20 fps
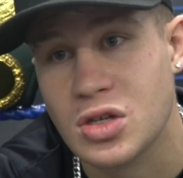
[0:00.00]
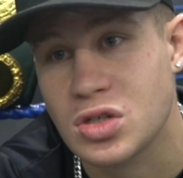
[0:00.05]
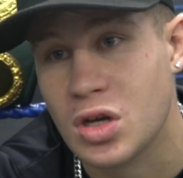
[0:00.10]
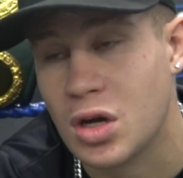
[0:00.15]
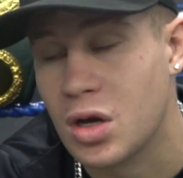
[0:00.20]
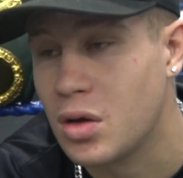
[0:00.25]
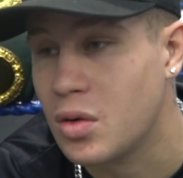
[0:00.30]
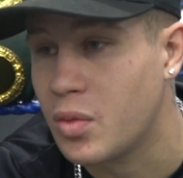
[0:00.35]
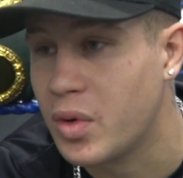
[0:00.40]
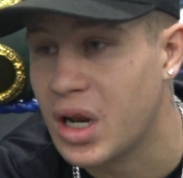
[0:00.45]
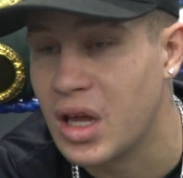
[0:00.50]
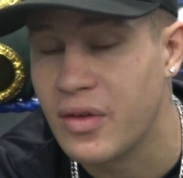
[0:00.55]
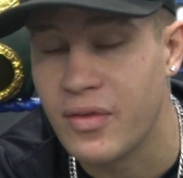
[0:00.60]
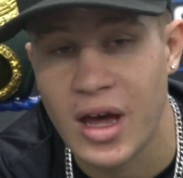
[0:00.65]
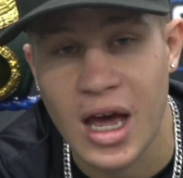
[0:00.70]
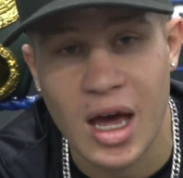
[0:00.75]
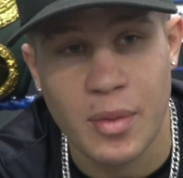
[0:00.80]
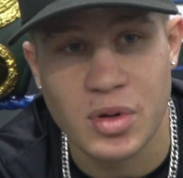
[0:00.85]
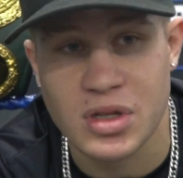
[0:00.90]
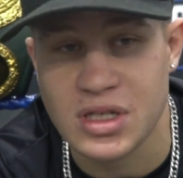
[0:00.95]
So whatever
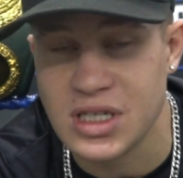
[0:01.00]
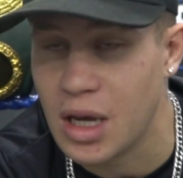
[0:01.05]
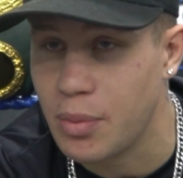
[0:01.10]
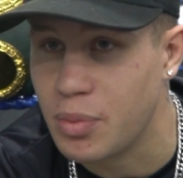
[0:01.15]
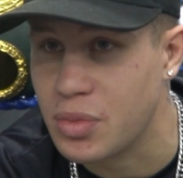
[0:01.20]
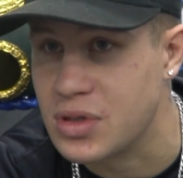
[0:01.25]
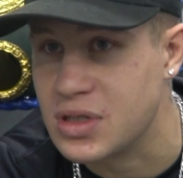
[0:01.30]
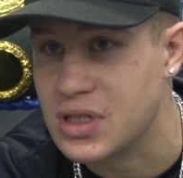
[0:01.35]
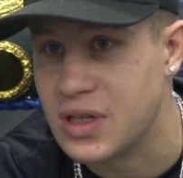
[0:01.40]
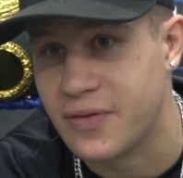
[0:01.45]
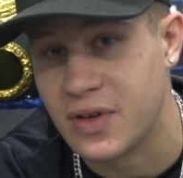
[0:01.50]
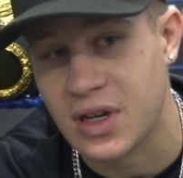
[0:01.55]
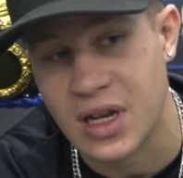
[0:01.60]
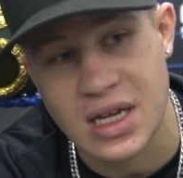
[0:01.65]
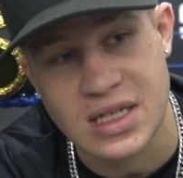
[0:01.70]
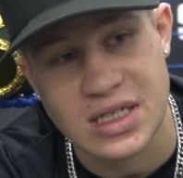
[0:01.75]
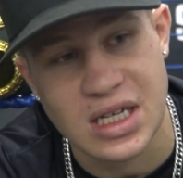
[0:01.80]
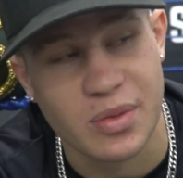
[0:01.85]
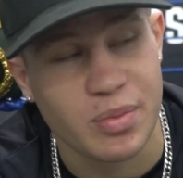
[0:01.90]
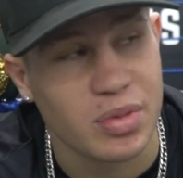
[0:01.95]
happens, happens. If it
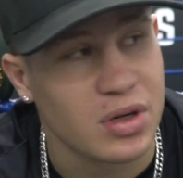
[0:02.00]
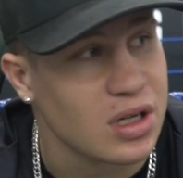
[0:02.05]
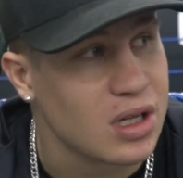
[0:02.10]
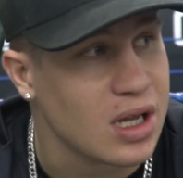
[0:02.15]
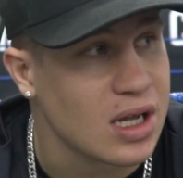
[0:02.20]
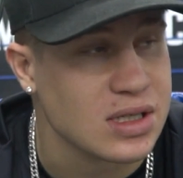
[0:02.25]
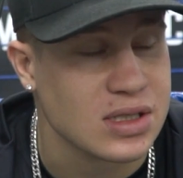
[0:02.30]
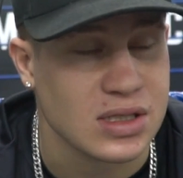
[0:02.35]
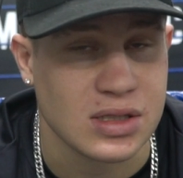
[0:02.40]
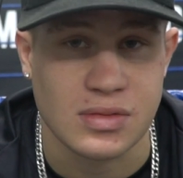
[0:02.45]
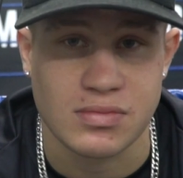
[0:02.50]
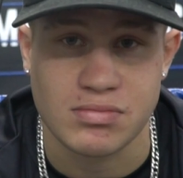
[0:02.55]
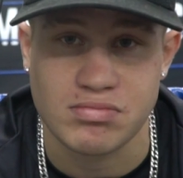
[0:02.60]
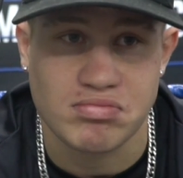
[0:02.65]
does happen, it does.